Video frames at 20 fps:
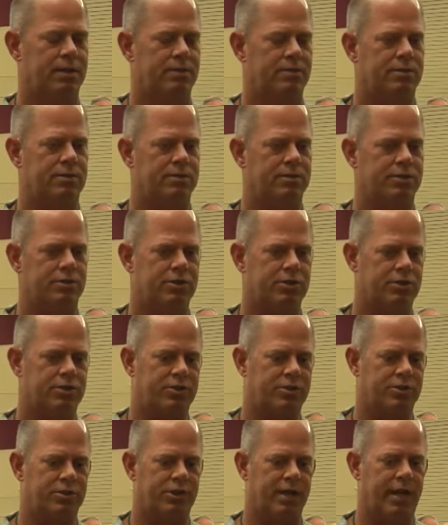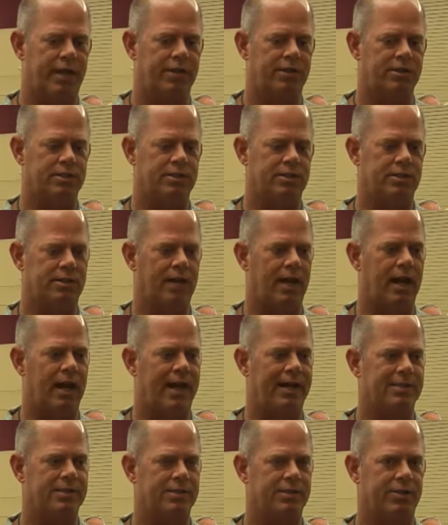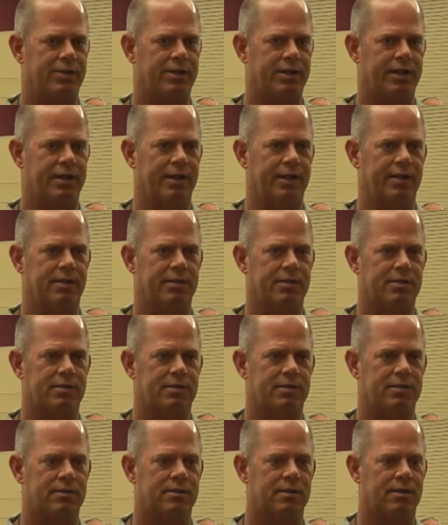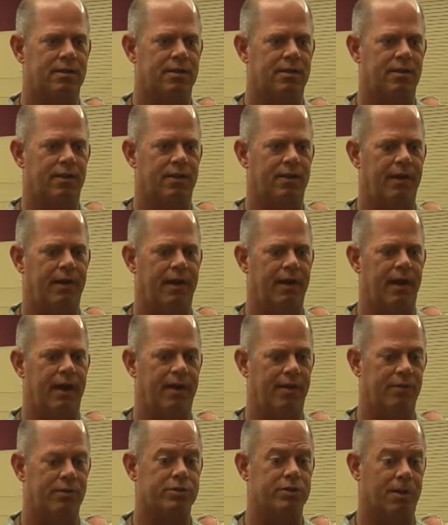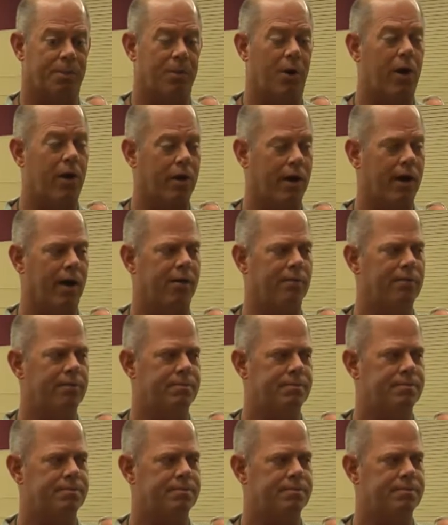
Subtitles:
So just the changes in the last 30 years that he was a part of,